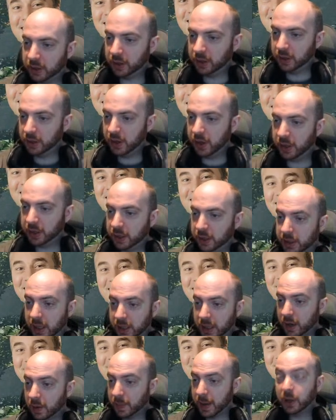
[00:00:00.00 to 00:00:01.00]
United could take
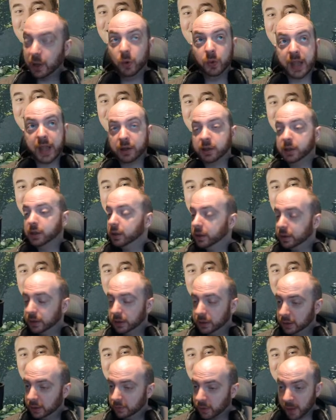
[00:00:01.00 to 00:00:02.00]
down a Bengal? Yes,
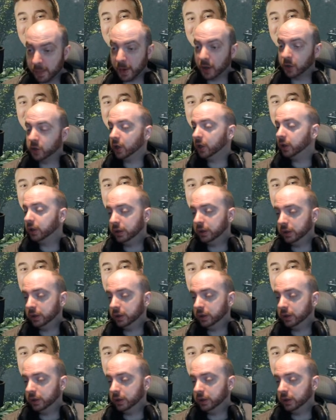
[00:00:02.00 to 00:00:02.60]
very much so.